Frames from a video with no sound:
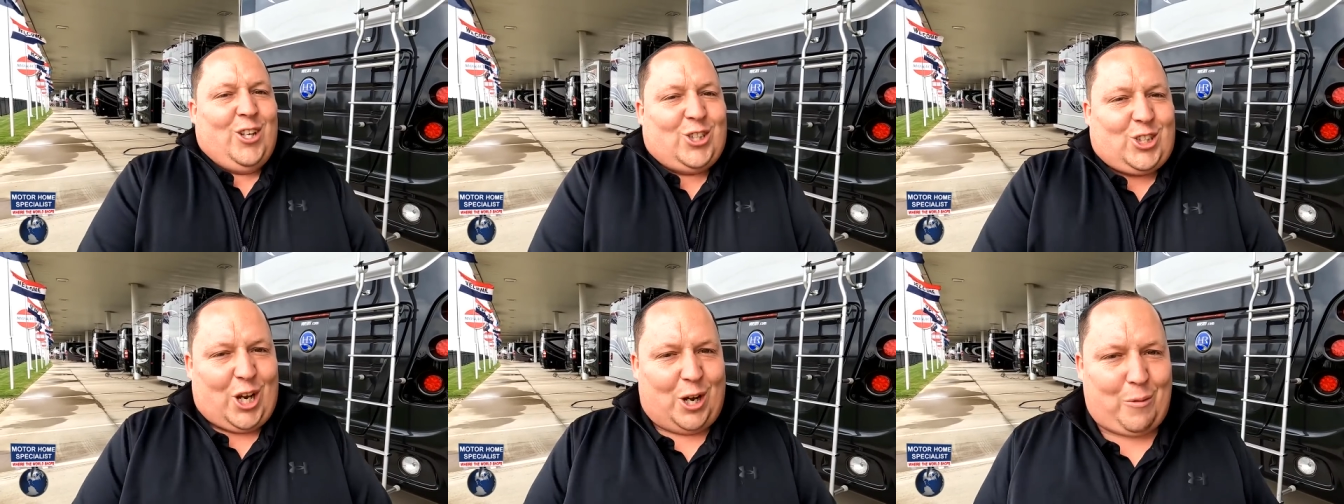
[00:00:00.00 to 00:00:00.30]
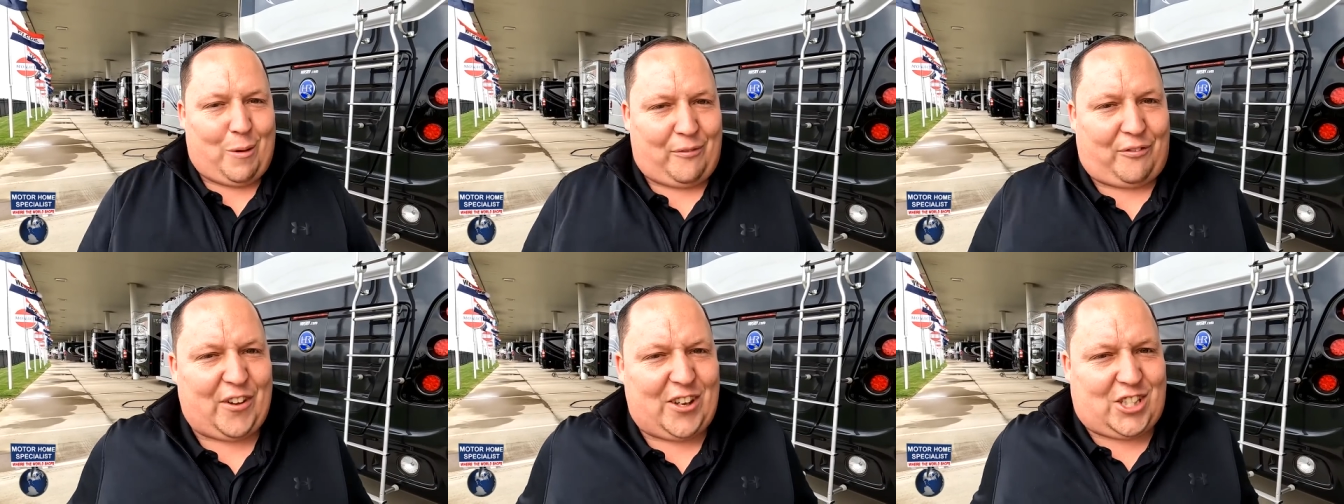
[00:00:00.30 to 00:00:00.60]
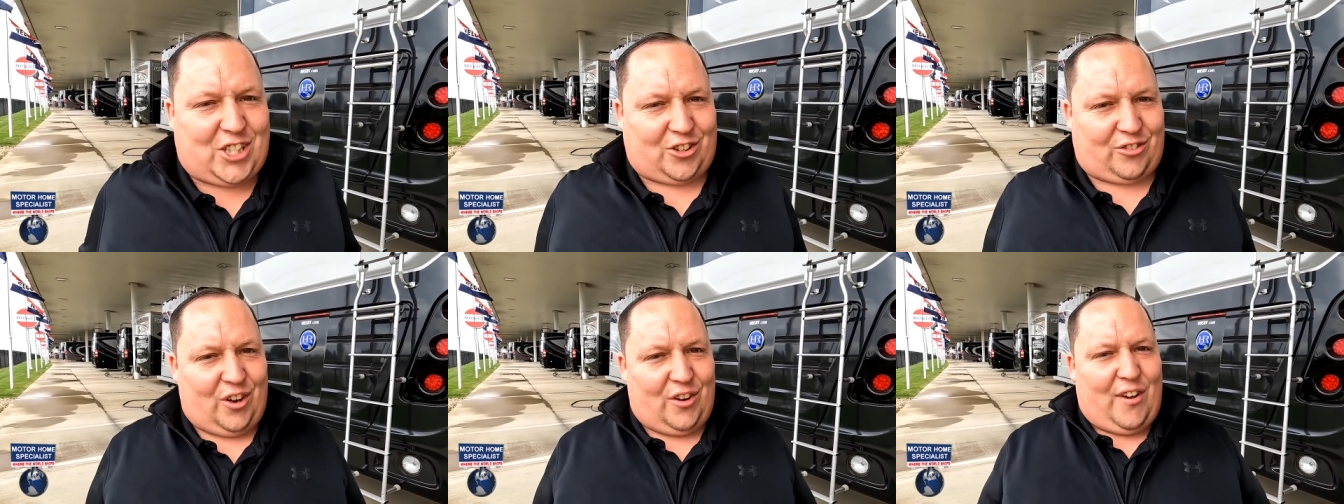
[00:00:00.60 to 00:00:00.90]
Show you what
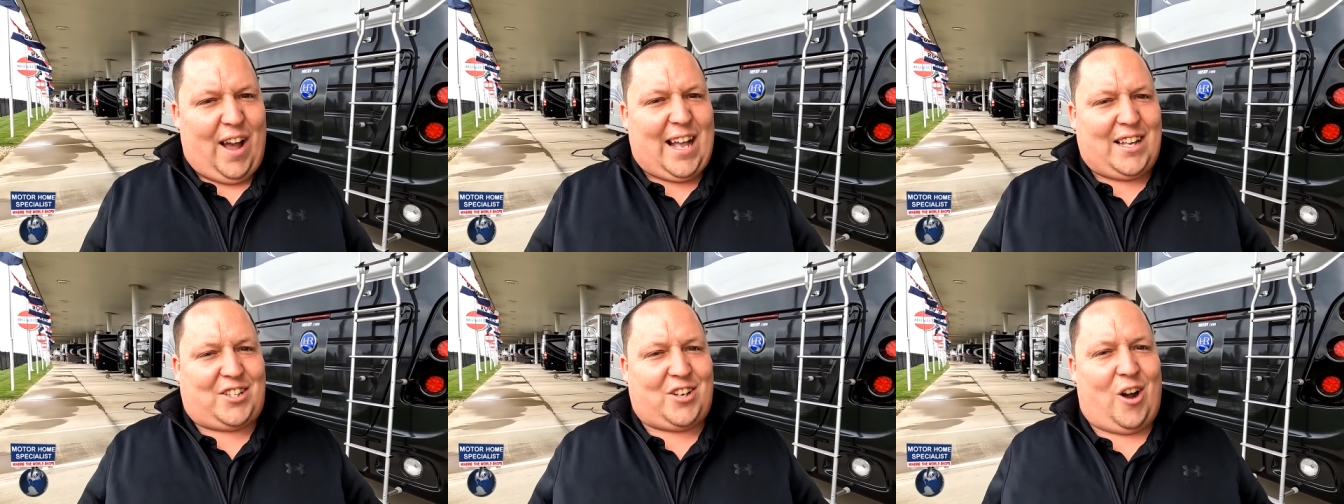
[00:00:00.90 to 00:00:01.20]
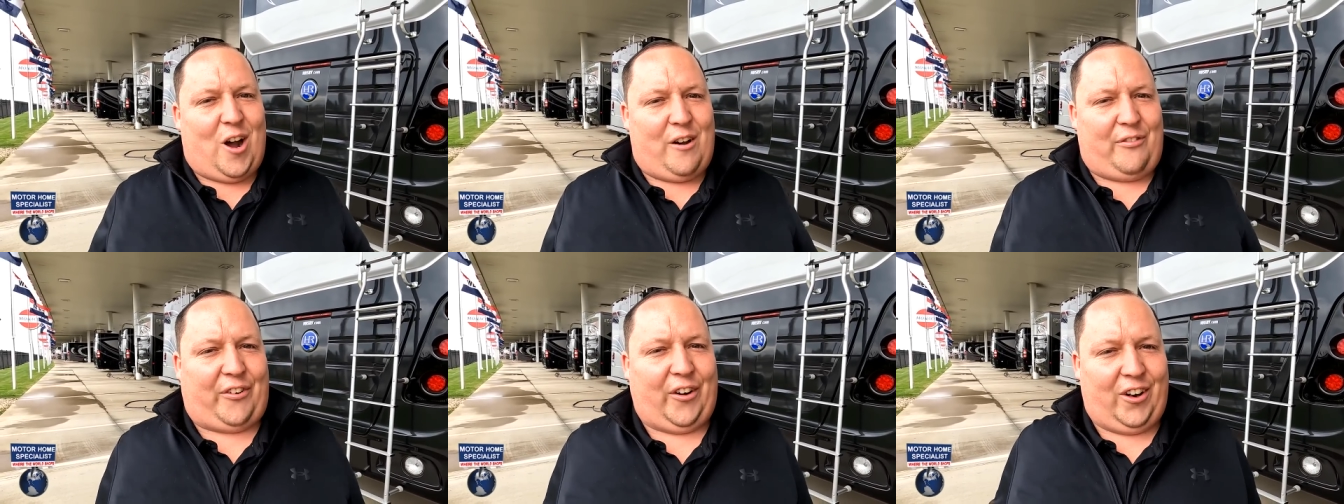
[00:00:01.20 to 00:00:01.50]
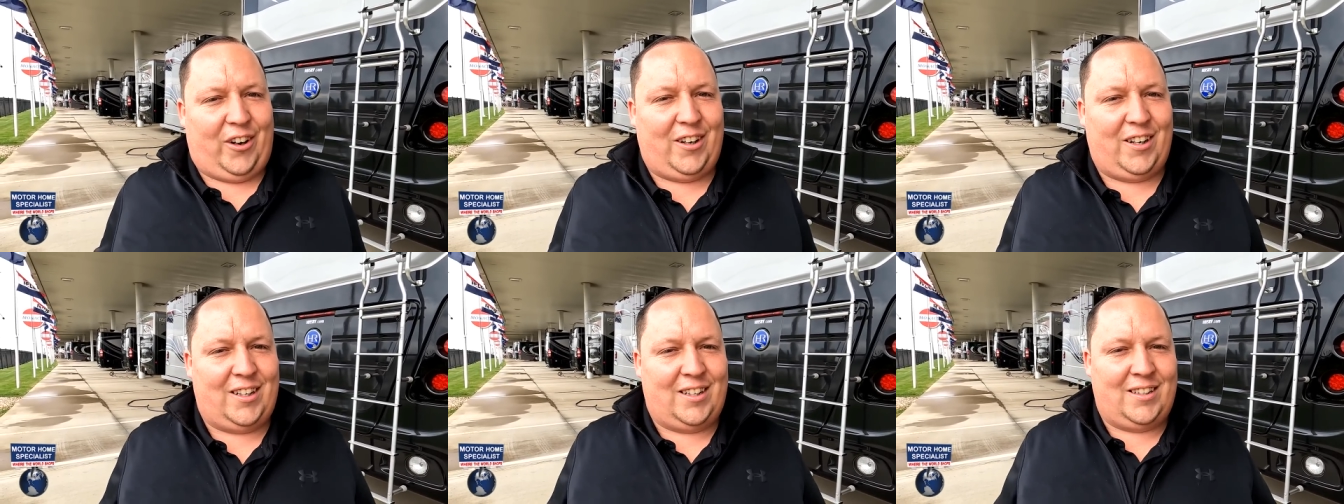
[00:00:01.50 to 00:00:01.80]
features roof has to
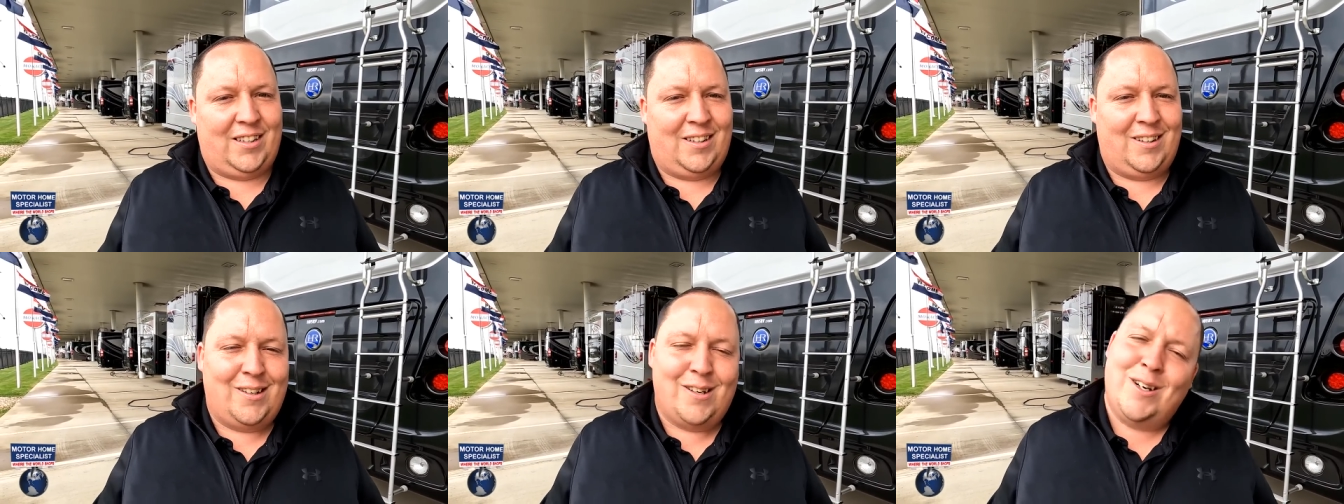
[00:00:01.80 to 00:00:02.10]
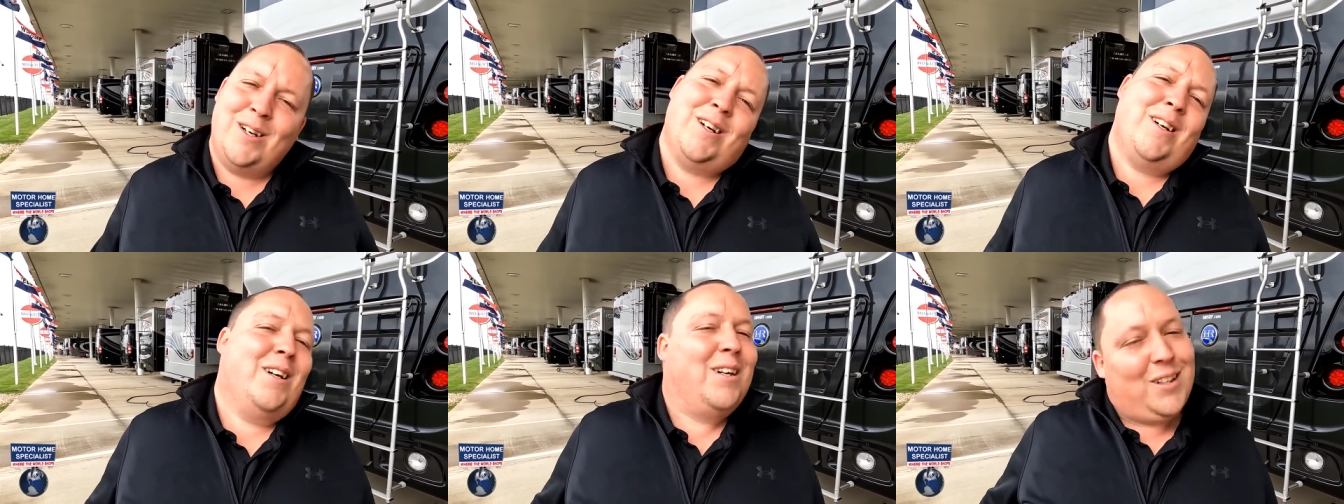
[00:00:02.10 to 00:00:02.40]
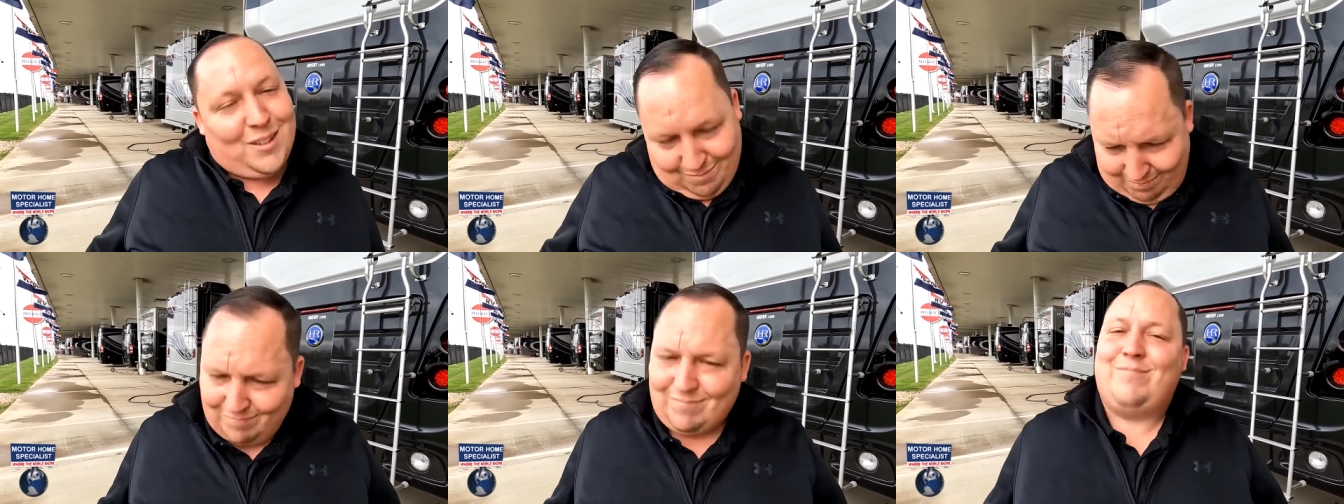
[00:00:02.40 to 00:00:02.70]
offer. Nobody.
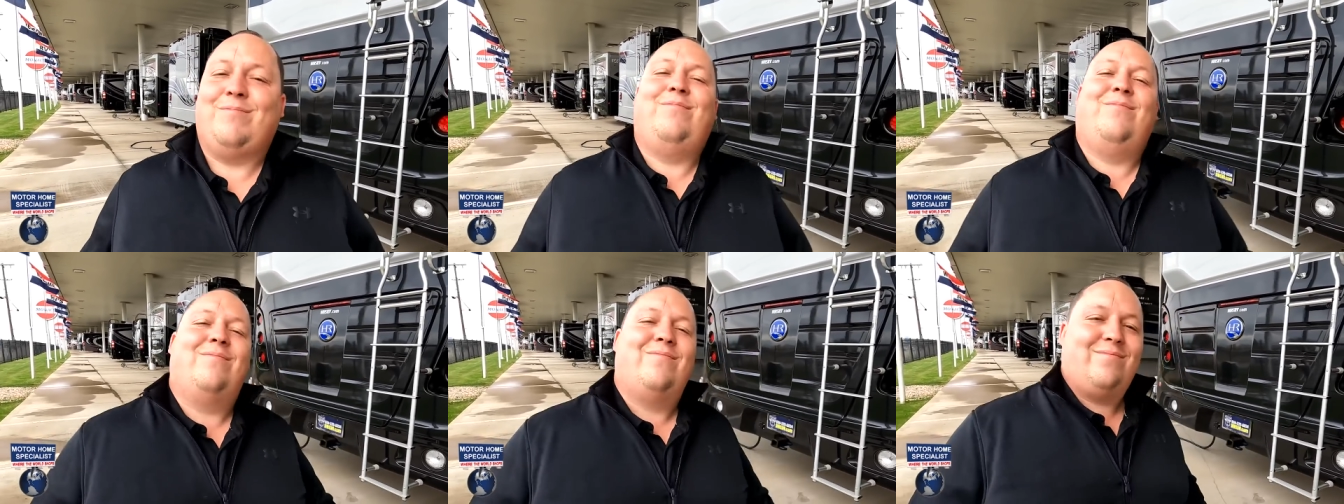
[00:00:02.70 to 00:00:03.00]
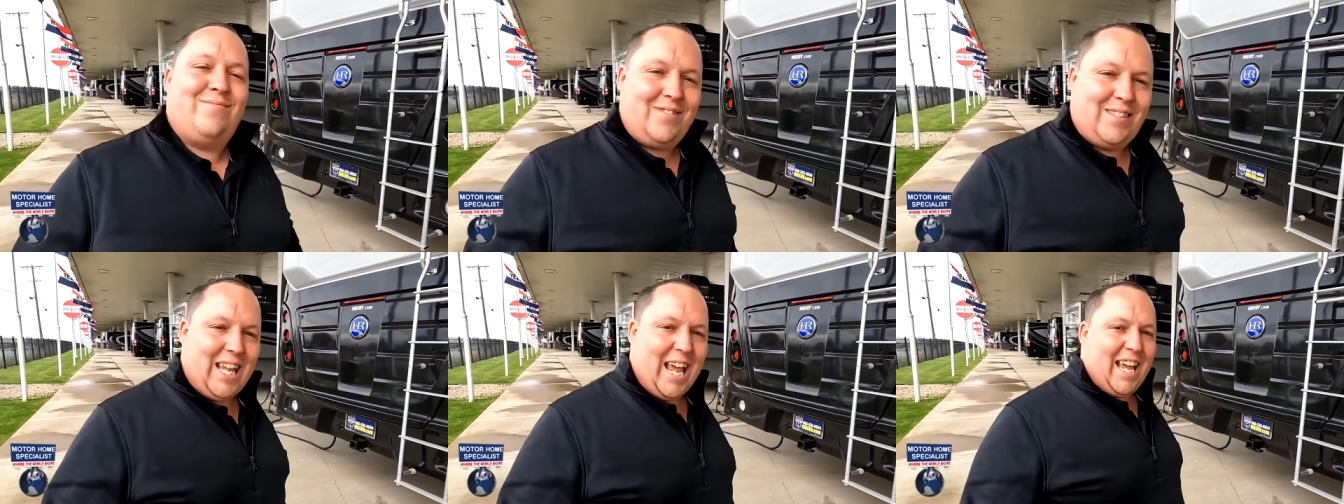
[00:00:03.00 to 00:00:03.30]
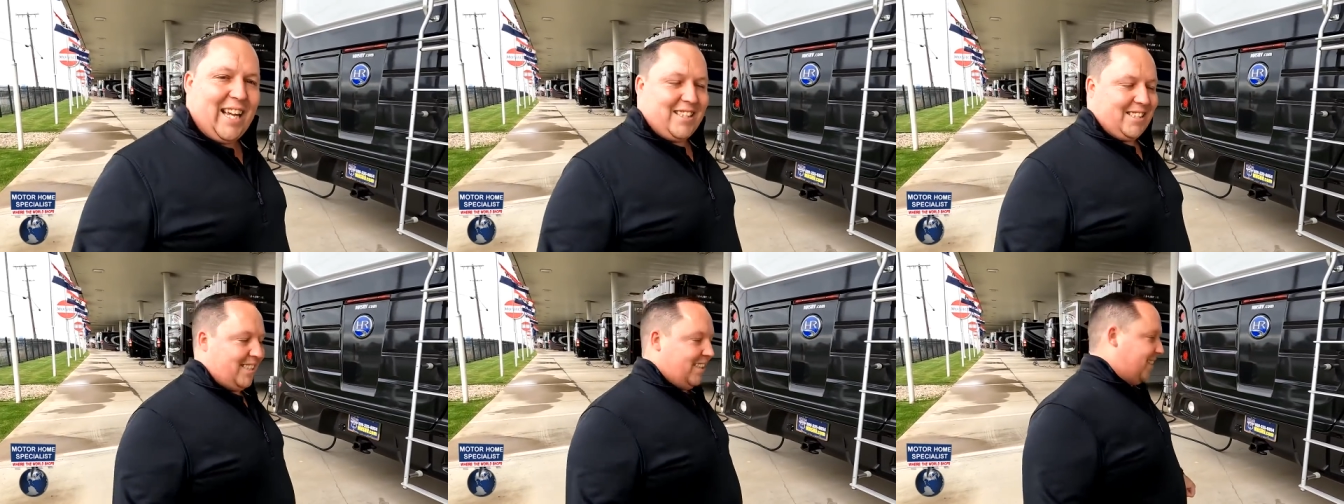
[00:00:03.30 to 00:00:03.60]

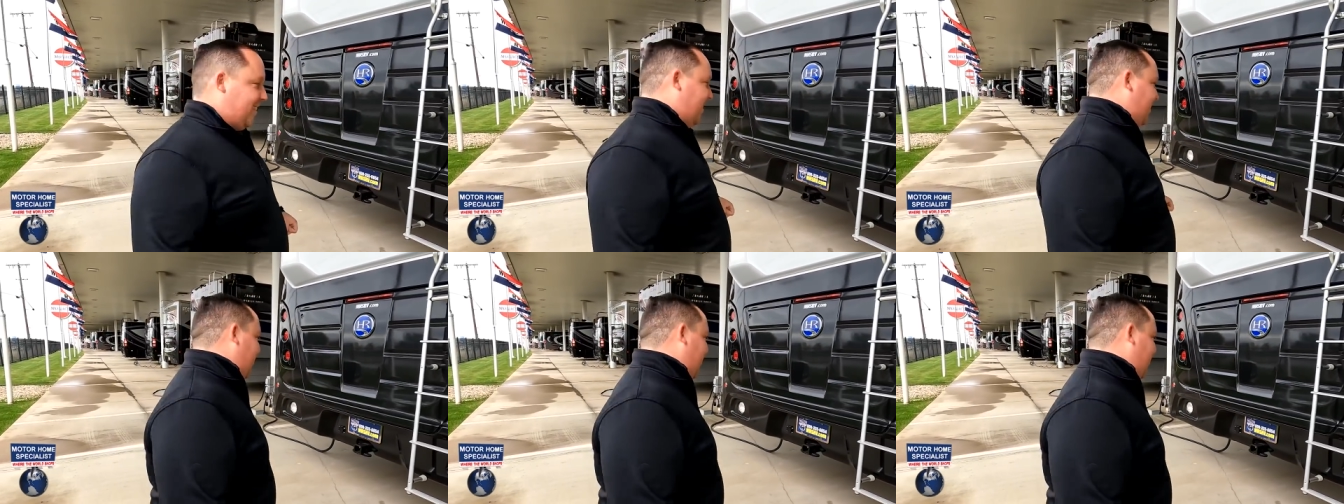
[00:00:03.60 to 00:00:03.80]
Texas.